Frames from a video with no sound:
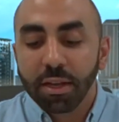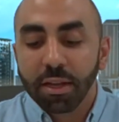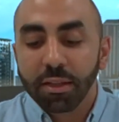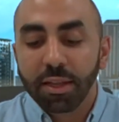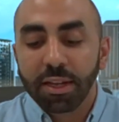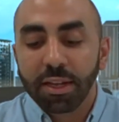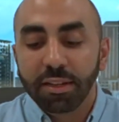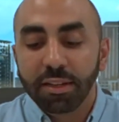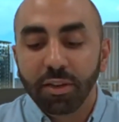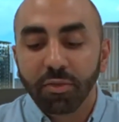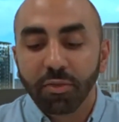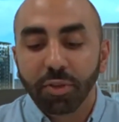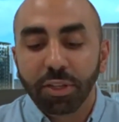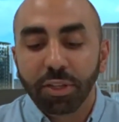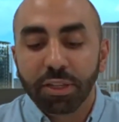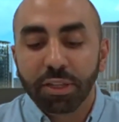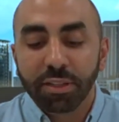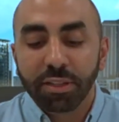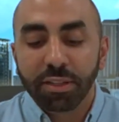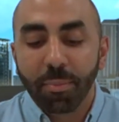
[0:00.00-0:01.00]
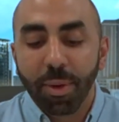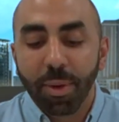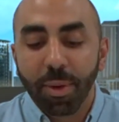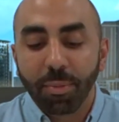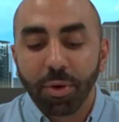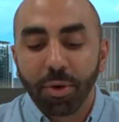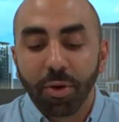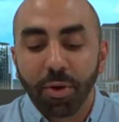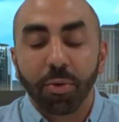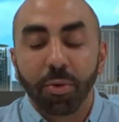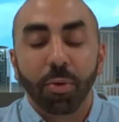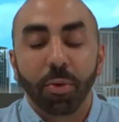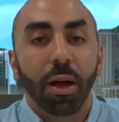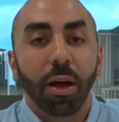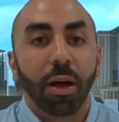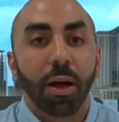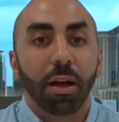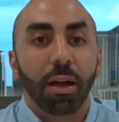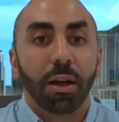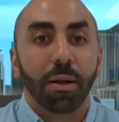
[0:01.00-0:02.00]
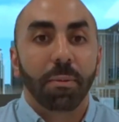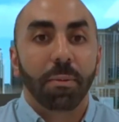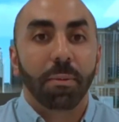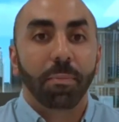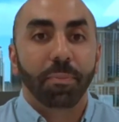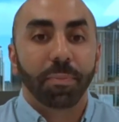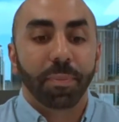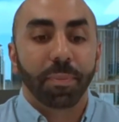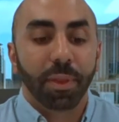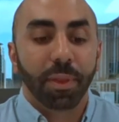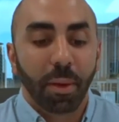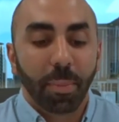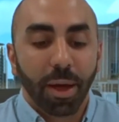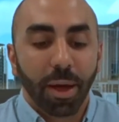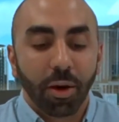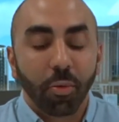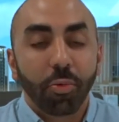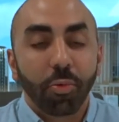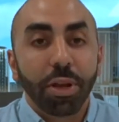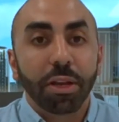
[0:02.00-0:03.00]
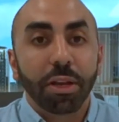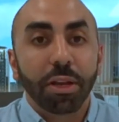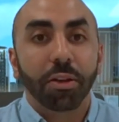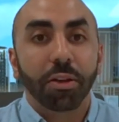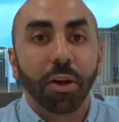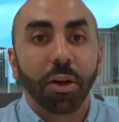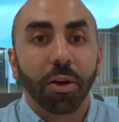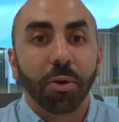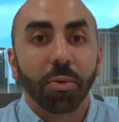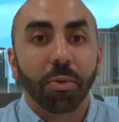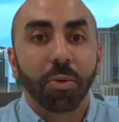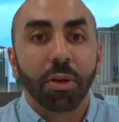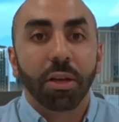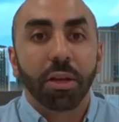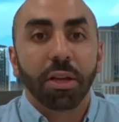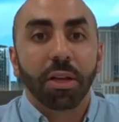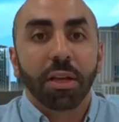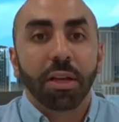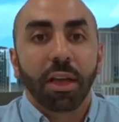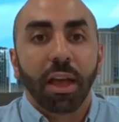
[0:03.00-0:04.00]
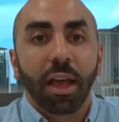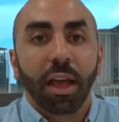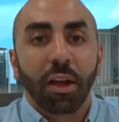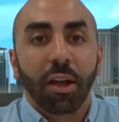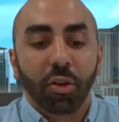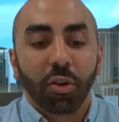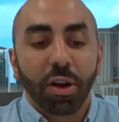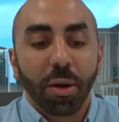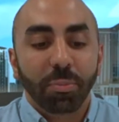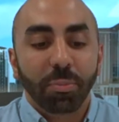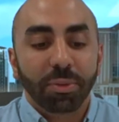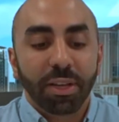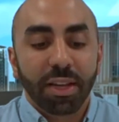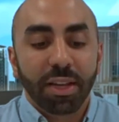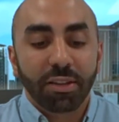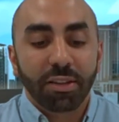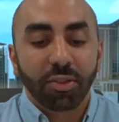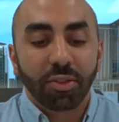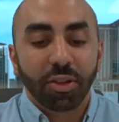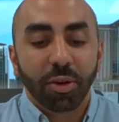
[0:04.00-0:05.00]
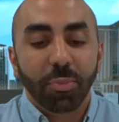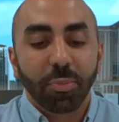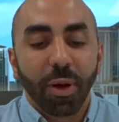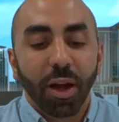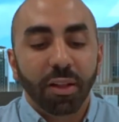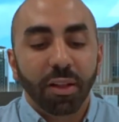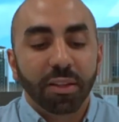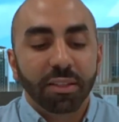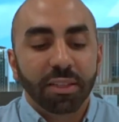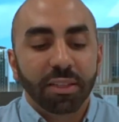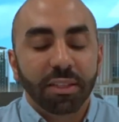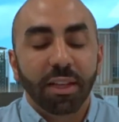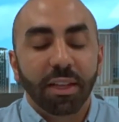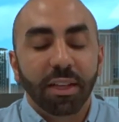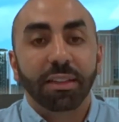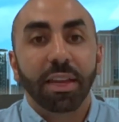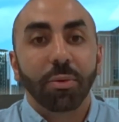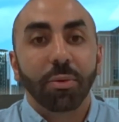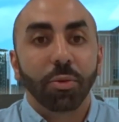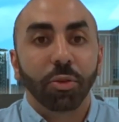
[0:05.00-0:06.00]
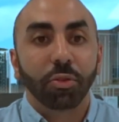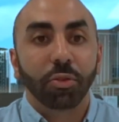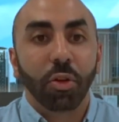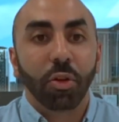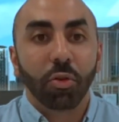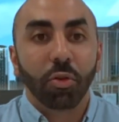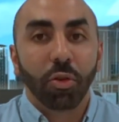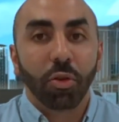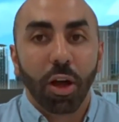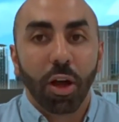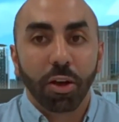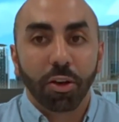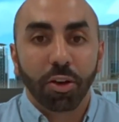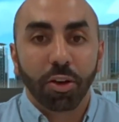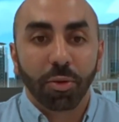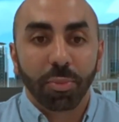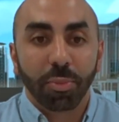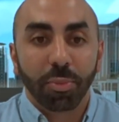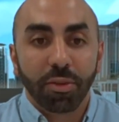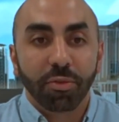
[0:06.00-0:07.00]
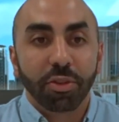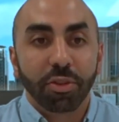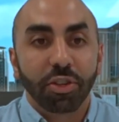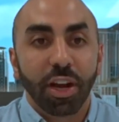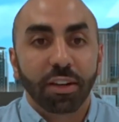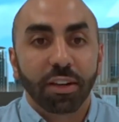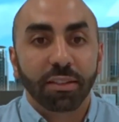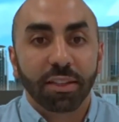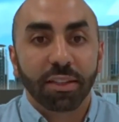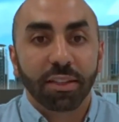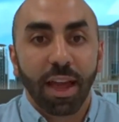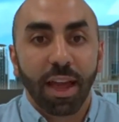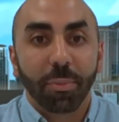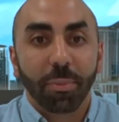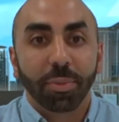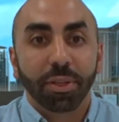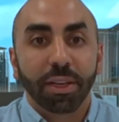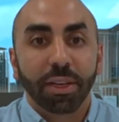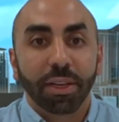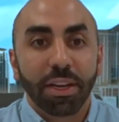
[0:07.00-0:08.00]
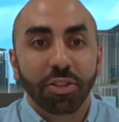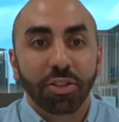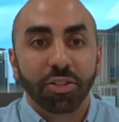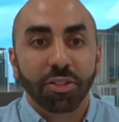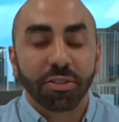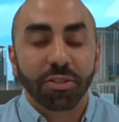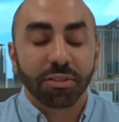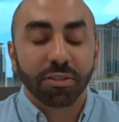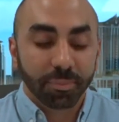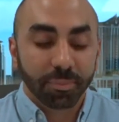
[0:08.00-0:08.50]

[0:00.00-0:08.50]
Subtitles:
They did release a memo about a week ago, or an update to their policy, that they will no longer be rejecting applications